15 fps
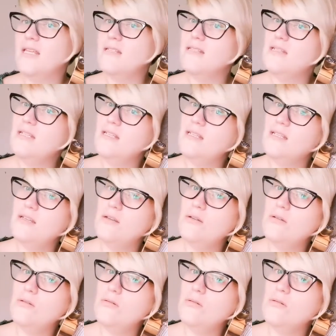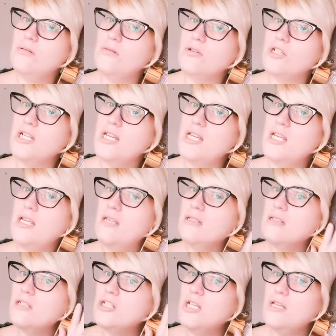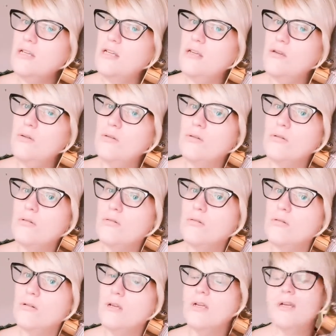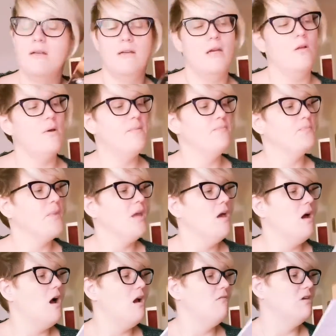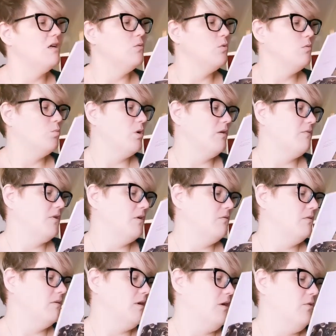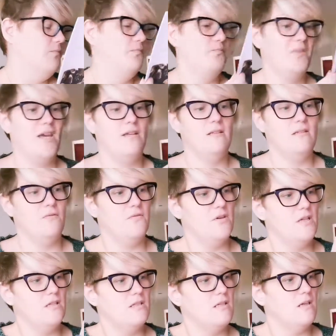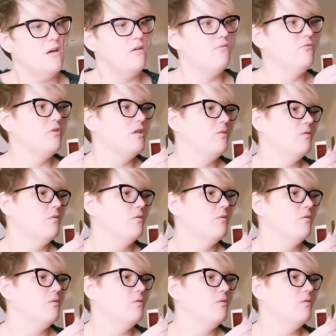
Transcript: Isn't he cute? Or isn't she cute? Anyway, I really want one of those, so that's the first thing I really